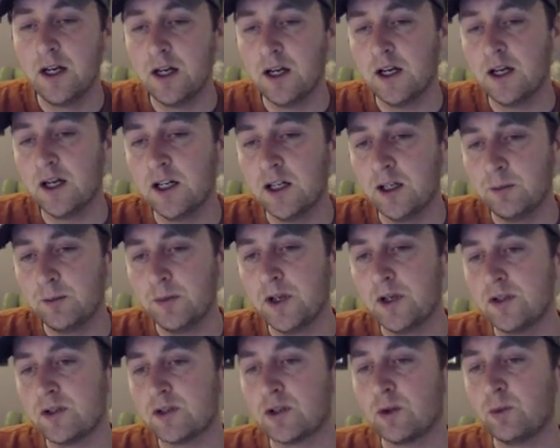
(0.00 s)

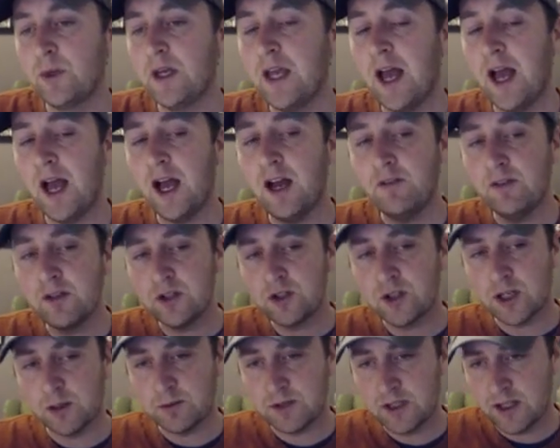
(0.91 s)
So we haven't
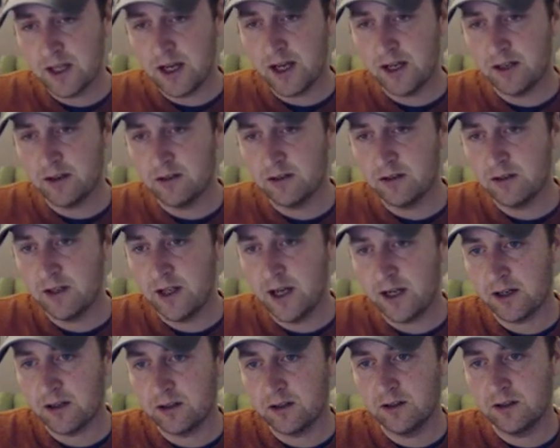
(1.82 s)
jumped to
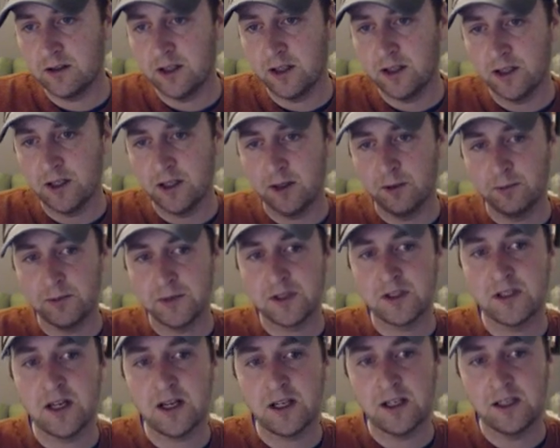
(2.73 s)
that
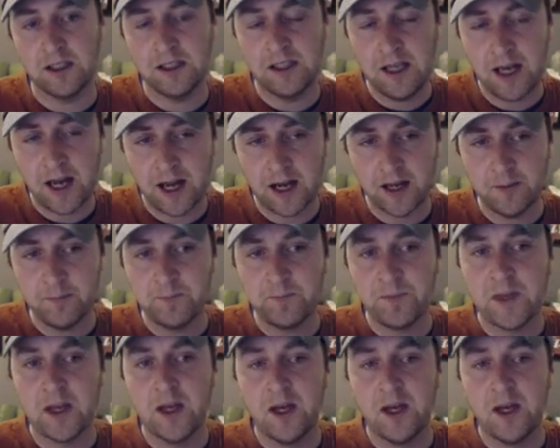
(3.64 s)
setting yet,